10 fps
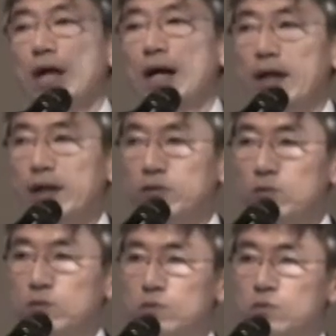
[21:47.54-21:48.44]

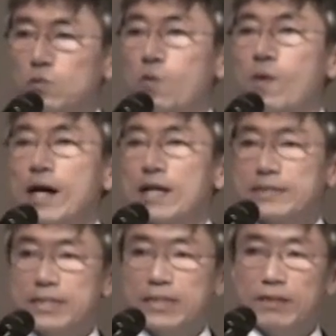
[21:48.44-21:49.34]
iron or
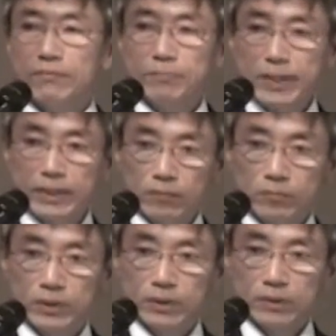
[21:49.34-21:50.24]
other heavy
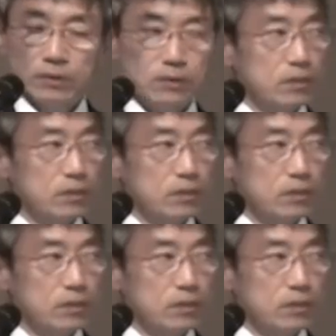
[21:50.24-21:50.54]
metals.